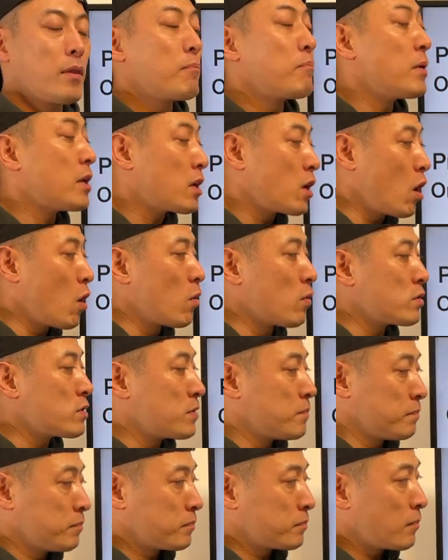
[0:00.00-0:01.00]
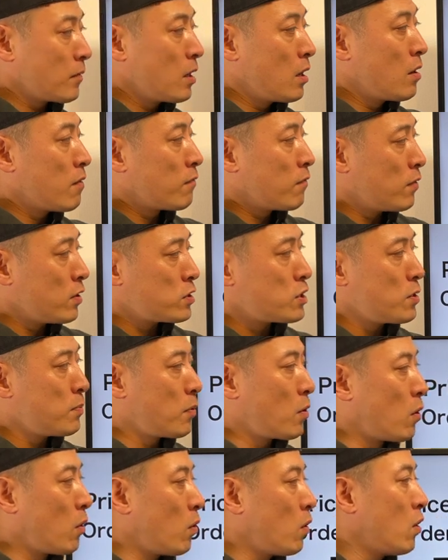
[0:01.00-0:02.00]
Because first of
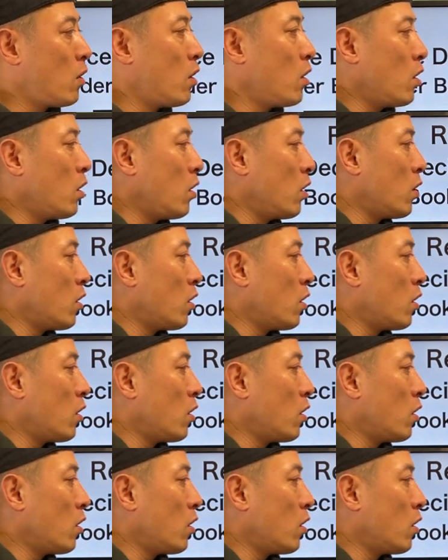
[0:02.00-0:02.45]
all,